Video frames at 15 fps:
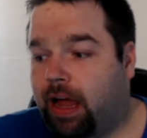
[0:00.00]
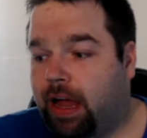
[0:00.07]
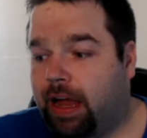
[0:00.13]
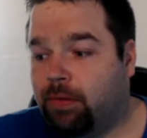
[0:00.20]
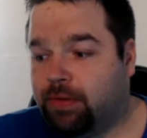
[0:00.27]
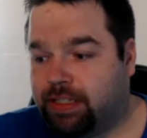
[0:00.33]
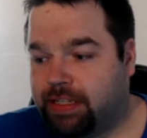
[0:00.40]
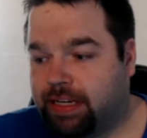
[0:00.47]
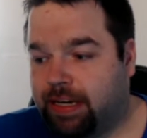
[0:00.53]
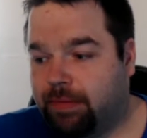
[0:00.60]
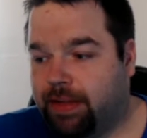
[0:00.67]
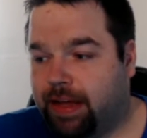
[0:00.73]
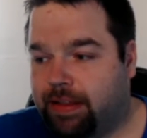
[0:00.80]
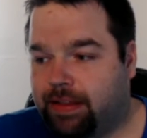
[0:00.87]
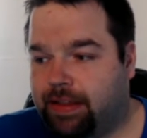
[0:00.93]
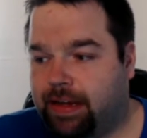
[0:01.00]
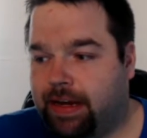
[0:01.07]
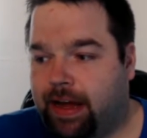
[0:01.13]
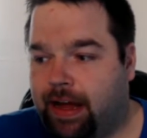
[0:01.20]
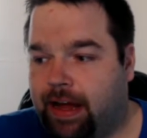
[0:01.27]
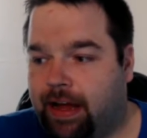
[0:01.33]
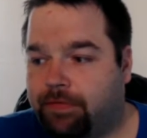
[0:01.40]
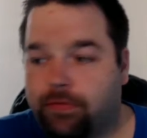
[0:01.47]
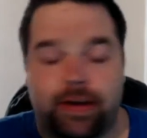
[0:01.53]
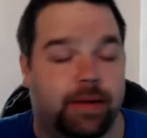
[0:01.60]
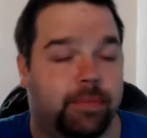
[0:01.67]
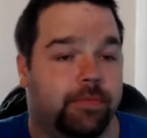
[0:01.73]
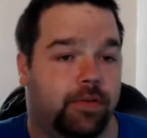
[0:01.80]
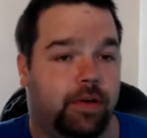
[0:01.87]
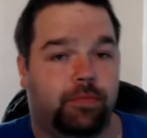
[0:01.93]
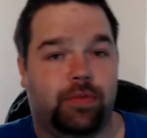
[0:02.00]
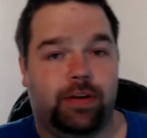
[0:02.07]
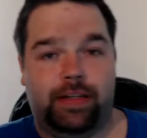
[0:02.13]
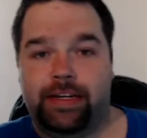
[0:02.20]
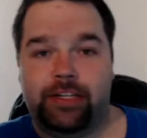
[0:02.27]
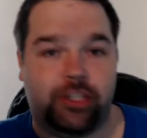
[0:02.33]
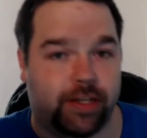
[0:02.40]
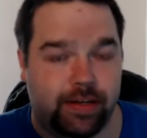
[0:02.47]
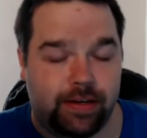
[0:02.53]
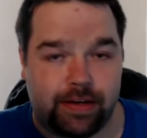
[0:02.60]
It would seem that the Freedom From Religion,